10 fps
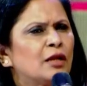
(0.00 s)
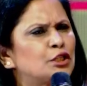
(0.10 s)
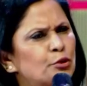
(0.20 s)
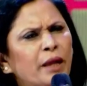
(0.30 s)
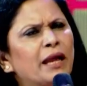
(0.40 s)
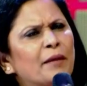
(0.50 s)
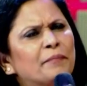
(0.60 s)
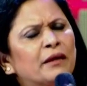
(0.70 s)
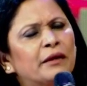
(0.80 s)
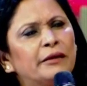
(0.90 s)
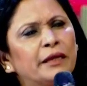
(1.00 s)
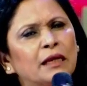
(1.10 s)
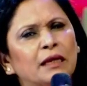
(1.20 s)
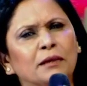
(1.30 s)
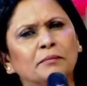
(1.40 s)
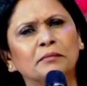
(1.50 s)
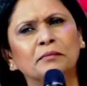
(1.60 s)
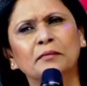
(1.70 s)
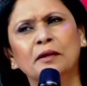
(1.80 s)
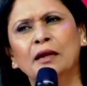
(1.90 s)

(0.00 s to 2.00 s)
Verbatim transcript: doing up the curriculum,